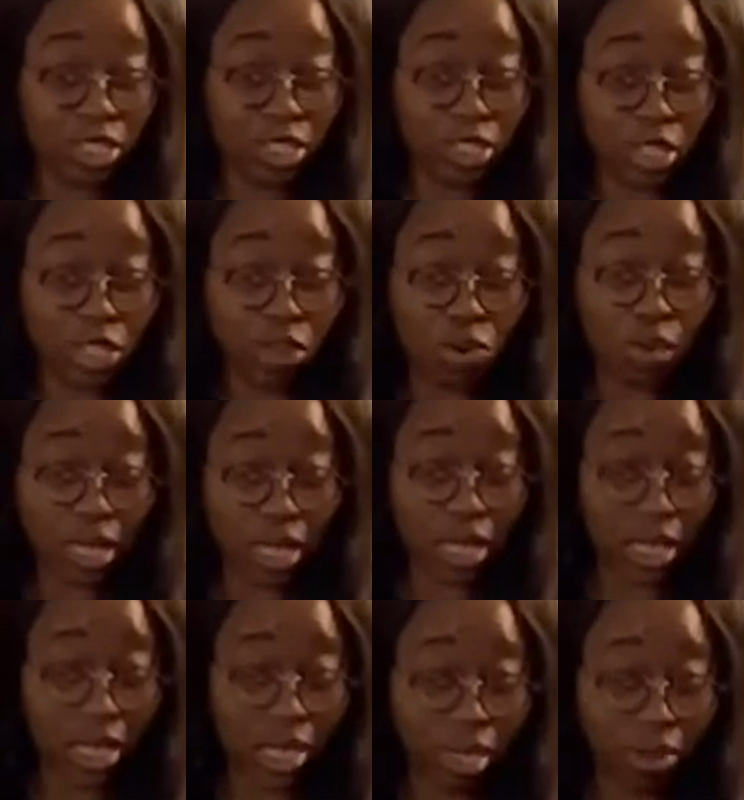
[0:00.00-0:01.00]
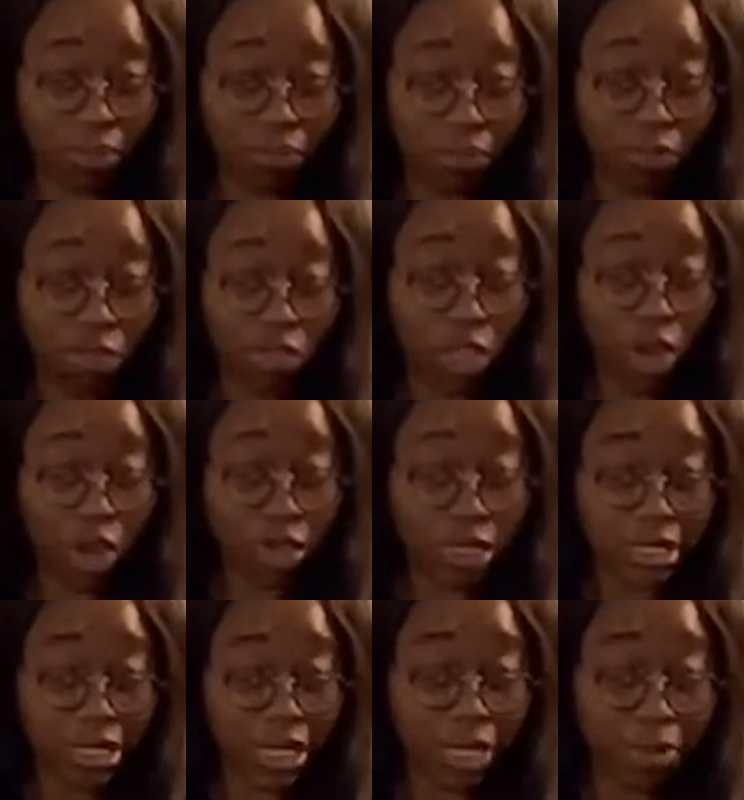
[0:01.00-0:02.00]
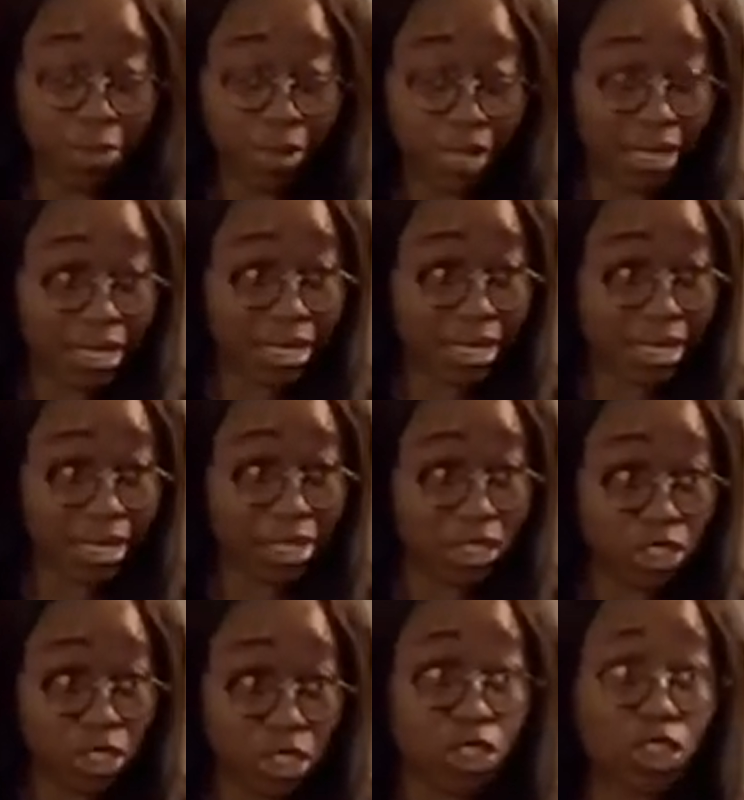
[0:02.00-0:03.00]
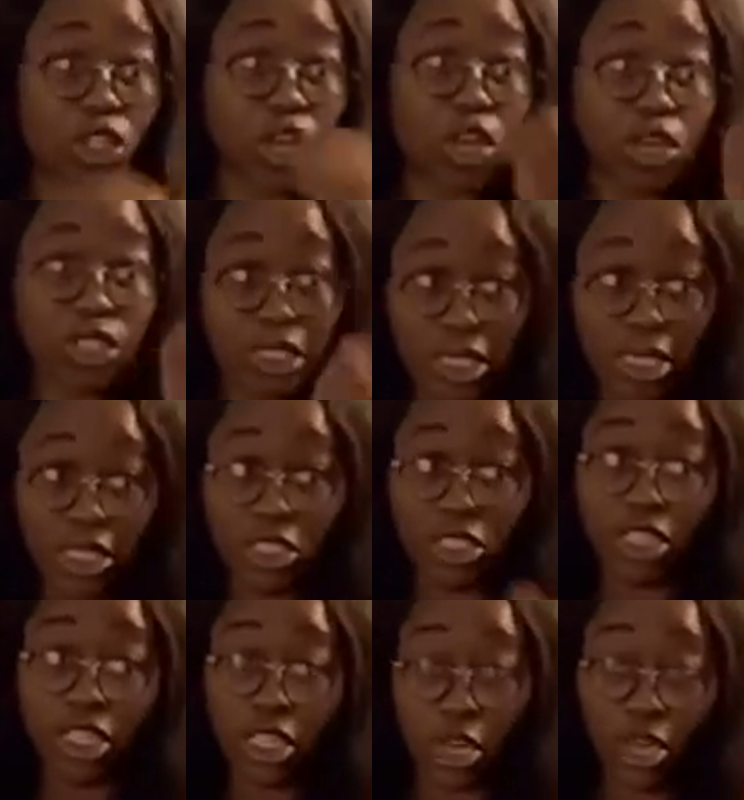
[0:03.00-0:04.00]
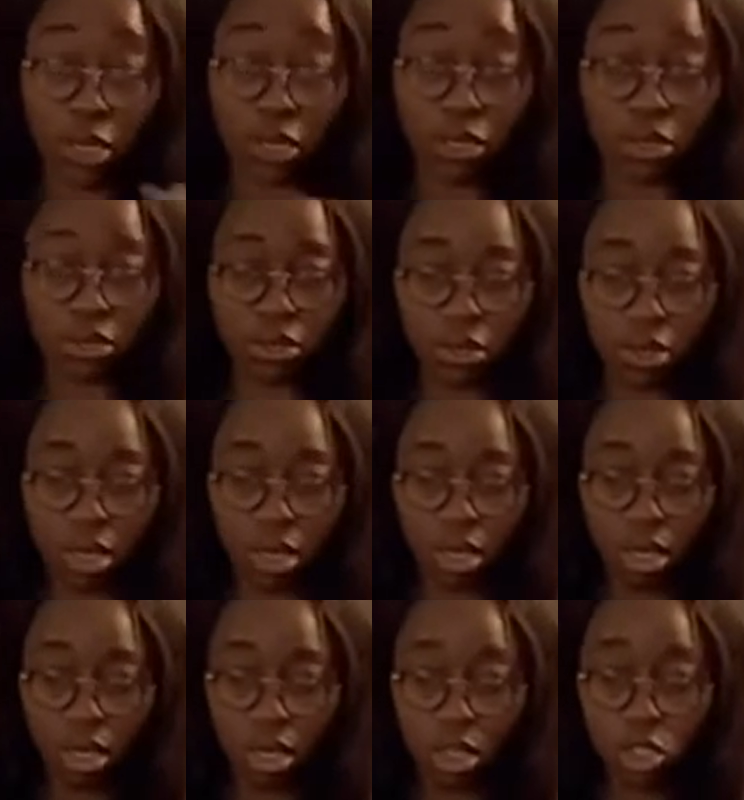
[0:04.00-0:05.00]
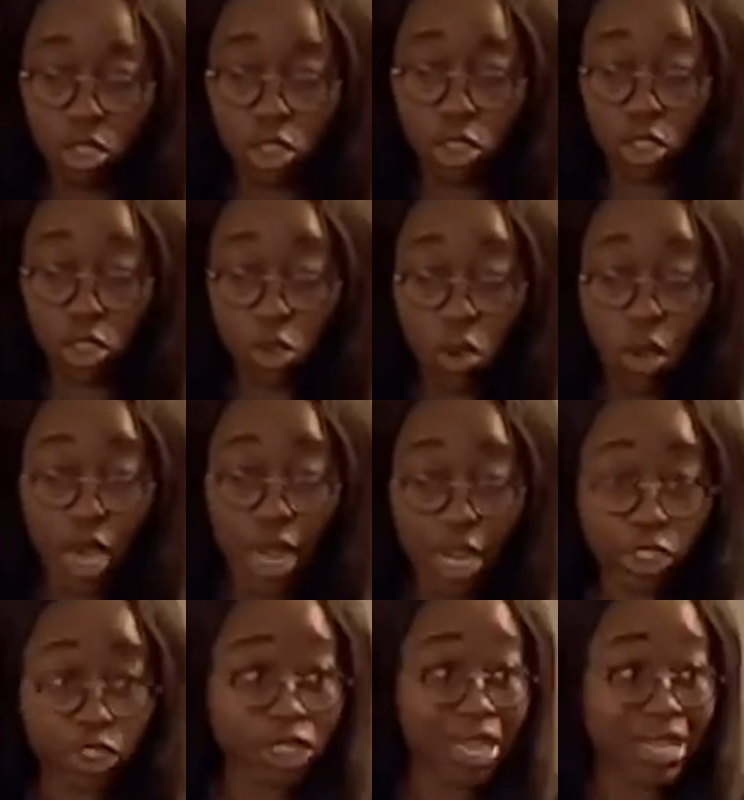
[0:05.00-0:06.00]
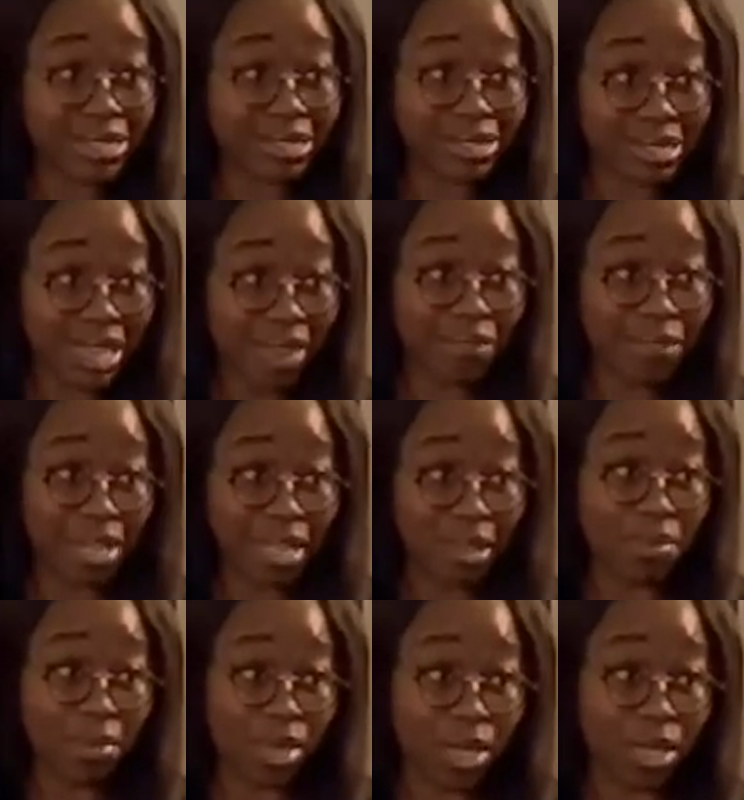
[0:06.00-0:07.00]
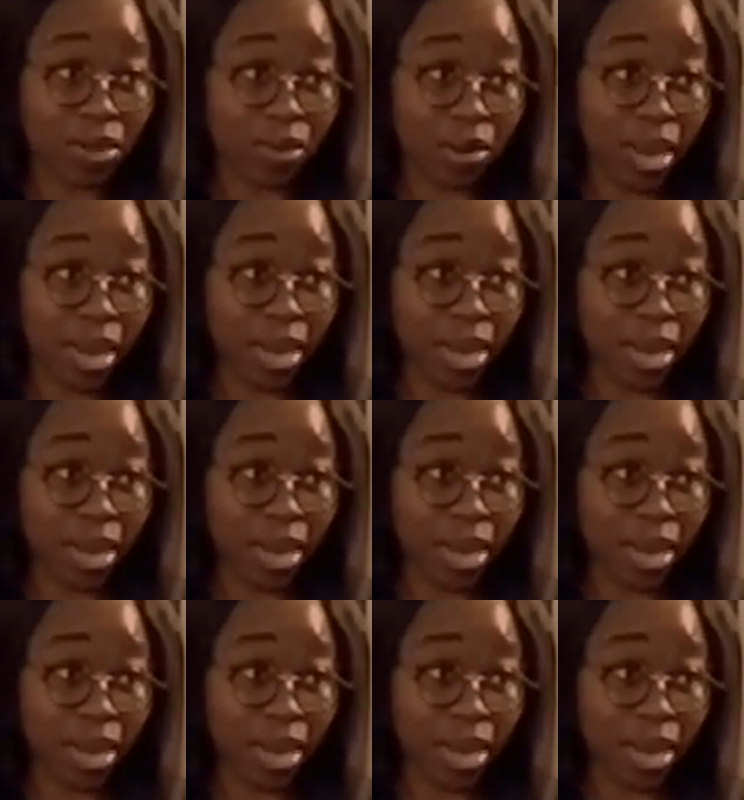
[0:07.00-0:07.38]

So you eat thirteen pieces, just thirteen Cheetos, two hundred seventy milligrams.